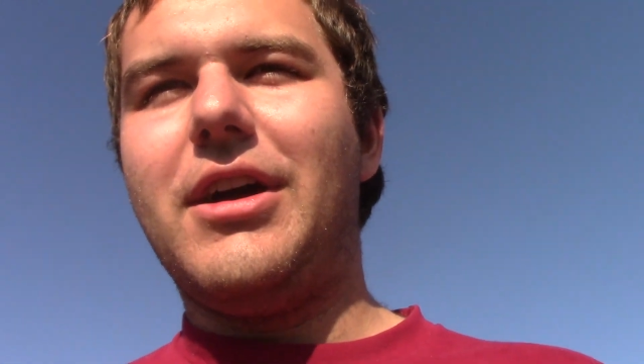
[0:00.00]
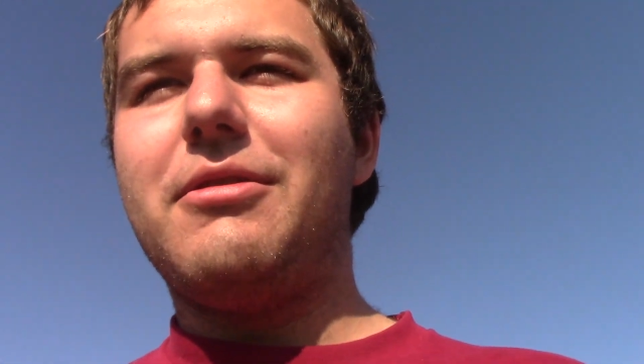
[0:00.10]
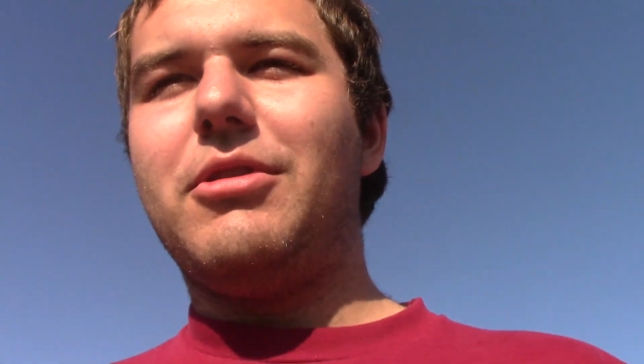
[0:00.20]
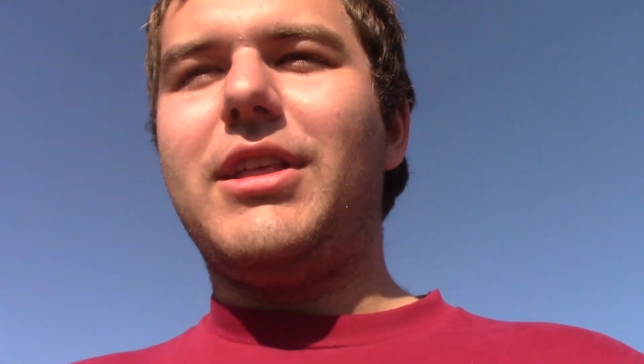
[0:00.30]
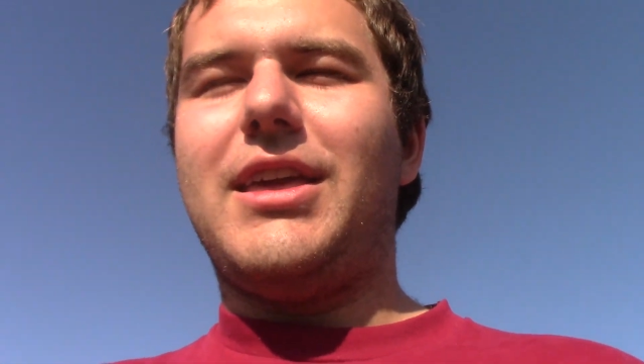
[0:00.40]

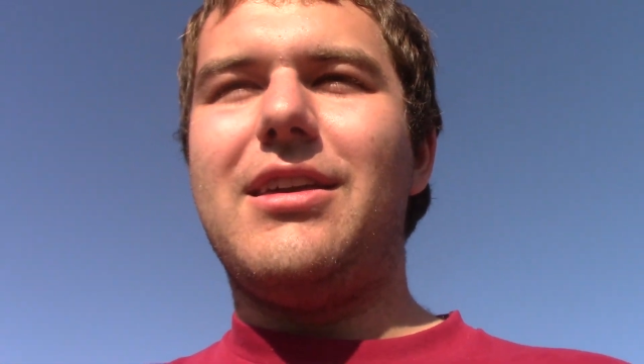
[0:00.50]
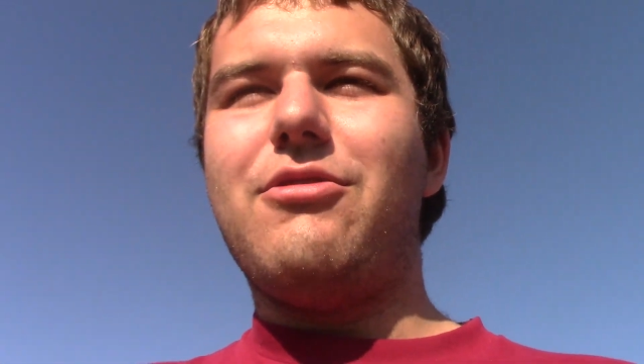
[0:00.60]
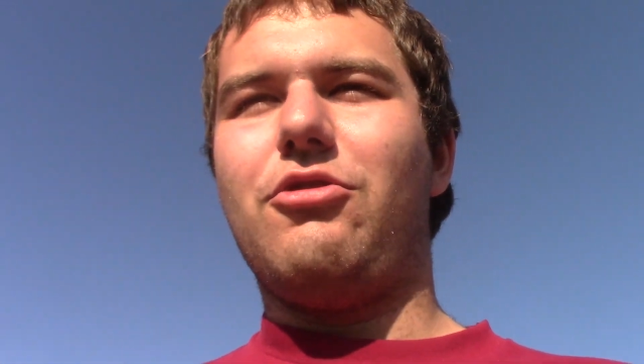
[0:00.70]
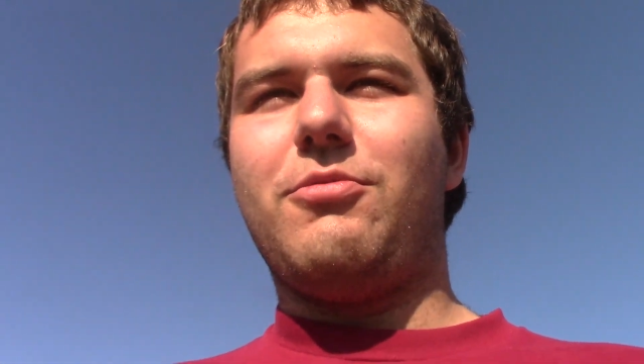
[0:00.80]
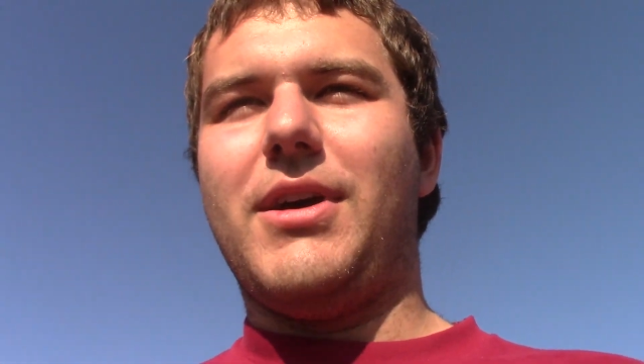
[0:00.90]
Not really
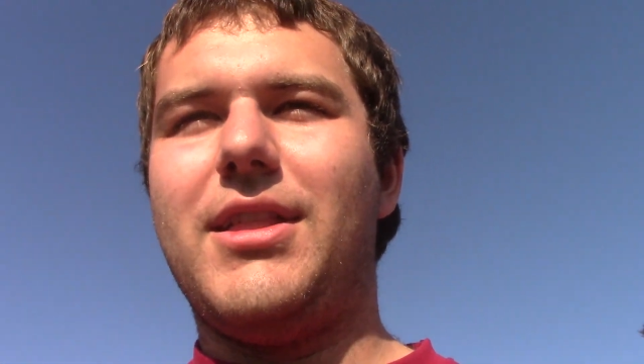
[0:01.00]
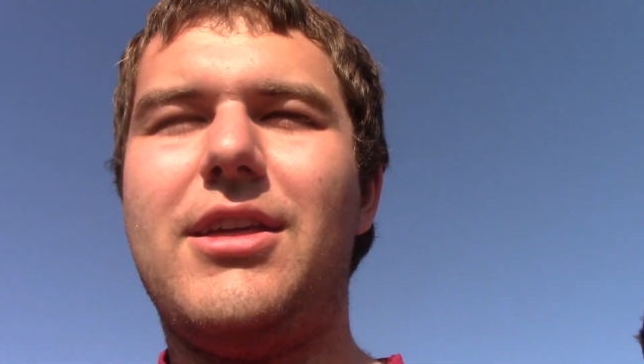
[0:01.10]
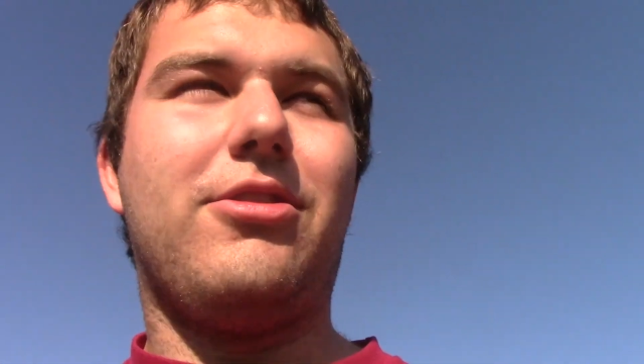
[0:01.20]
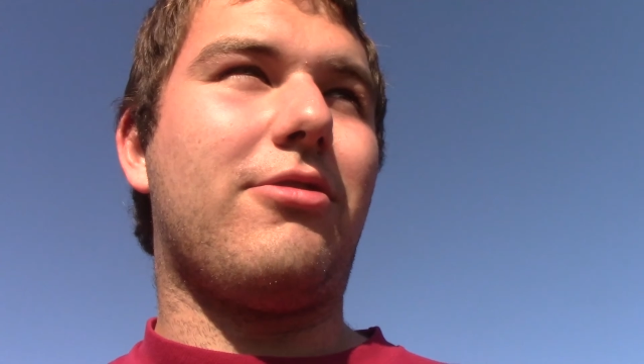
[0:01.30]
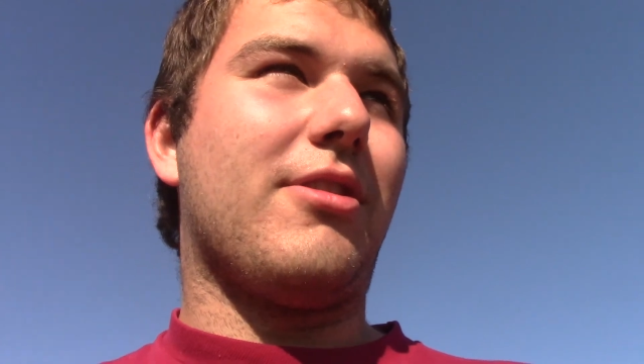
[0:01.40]
huge, but
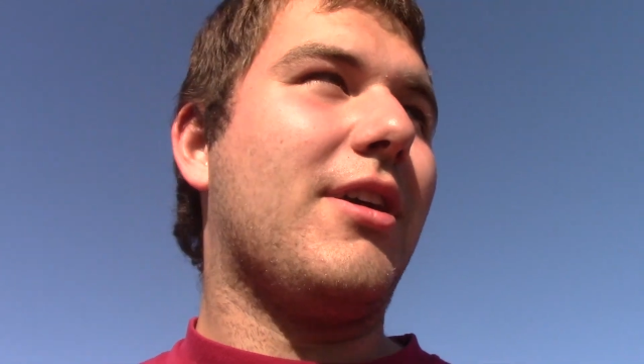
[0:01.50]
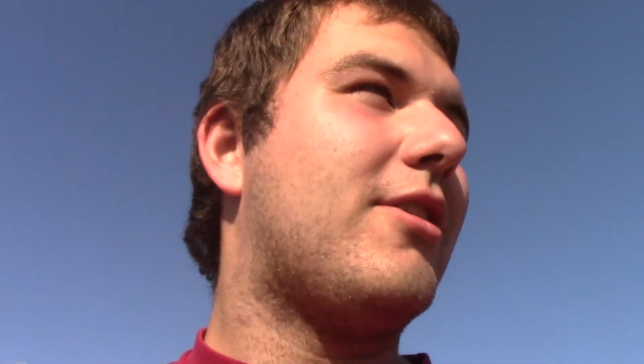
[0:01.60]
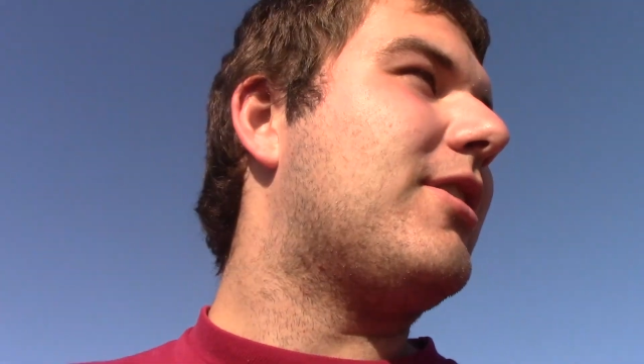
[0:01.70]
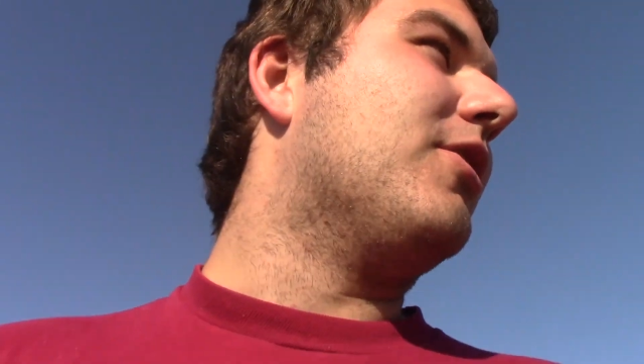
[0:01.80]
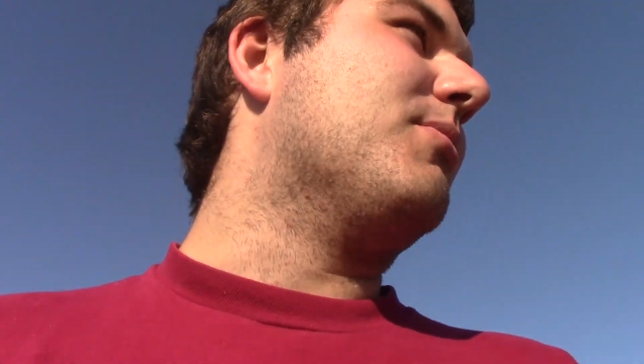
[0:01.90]
there's
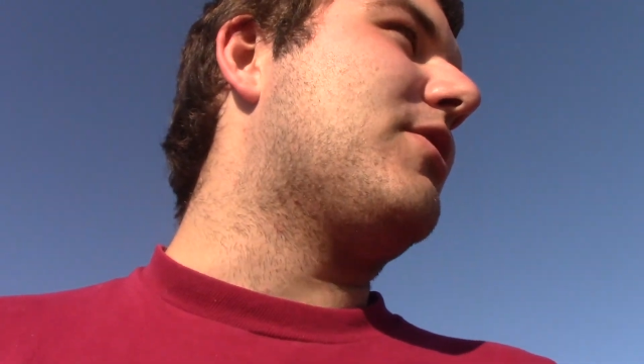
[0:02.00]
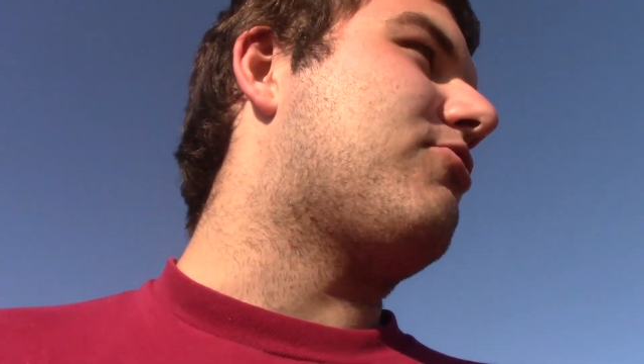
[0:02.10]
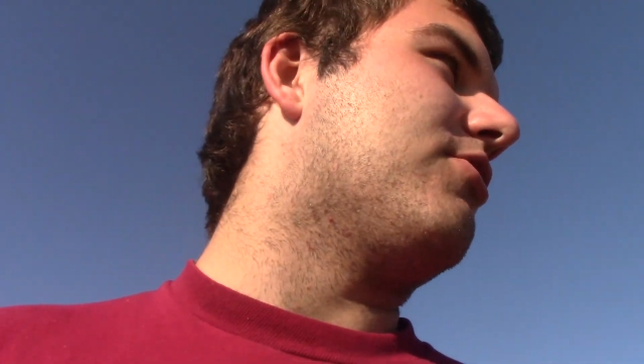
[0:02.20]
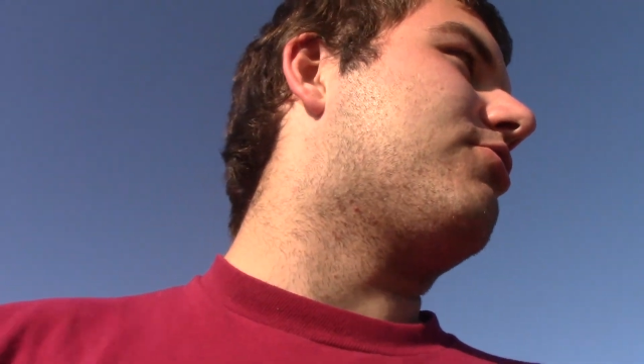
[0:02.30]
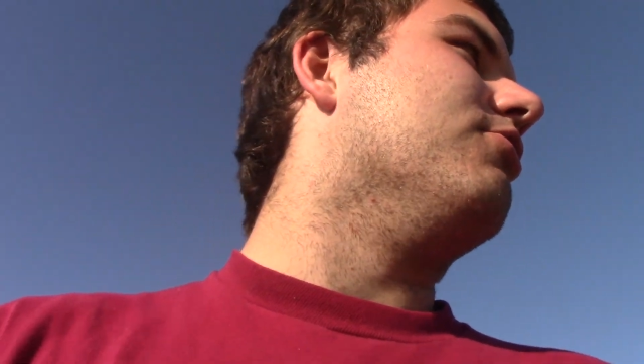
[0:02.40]
another
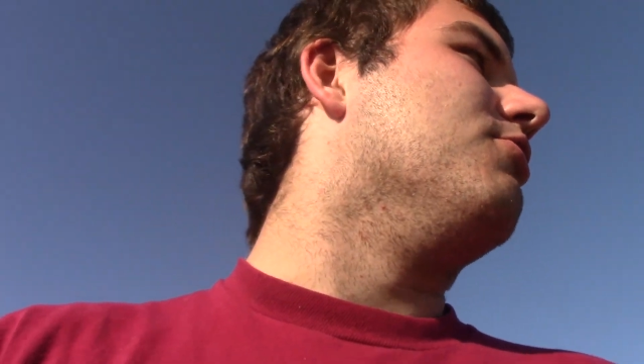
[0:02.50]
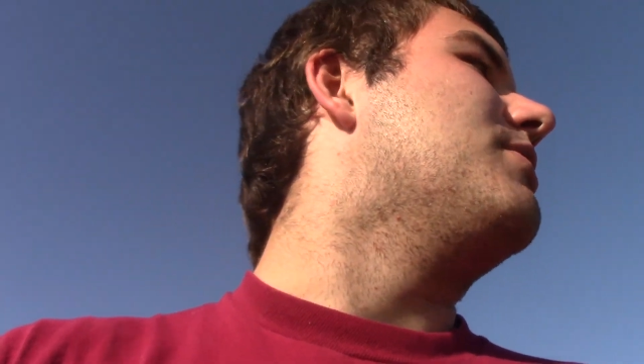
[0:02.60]
elementary school.